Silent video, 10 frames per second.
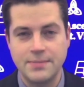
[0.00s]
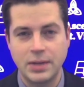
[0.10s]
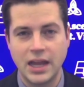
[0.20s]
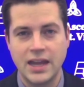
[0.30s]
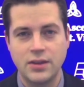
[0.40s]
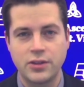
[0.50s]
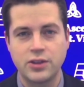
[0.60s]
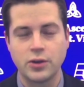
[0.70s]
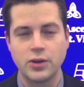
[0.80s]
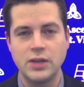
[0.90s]
He played
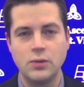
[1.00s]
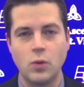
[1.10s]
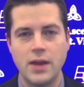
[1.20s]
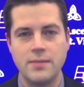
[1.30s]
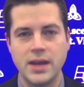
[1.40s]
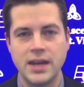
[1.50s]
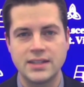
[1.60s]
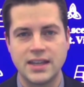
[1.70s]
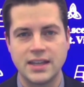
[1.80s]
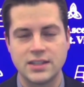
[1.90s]
31
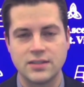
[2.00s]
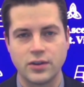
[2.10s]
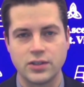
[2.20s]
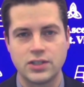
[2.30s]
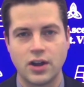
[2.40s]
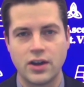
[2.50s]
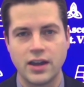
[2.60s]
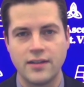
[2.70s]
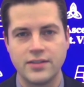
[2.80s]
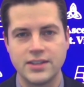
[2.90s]
minutes, gets his first
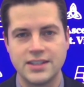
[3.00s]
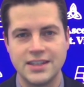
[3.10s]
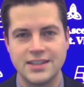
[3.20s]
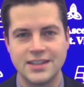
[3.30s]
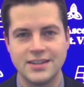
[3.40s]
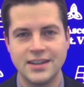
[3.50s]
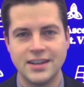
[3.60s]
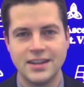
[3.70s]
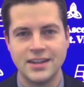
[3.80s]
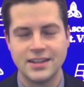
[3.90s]
start of the season.
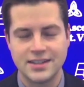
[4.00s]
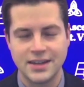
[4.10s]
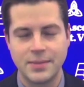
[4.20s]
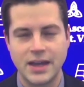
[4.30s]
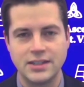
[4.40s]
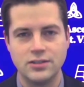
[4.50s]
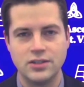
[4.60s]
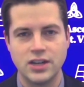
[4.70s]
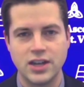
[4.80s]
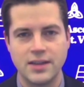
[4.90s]
Let's send it back to you, JJ.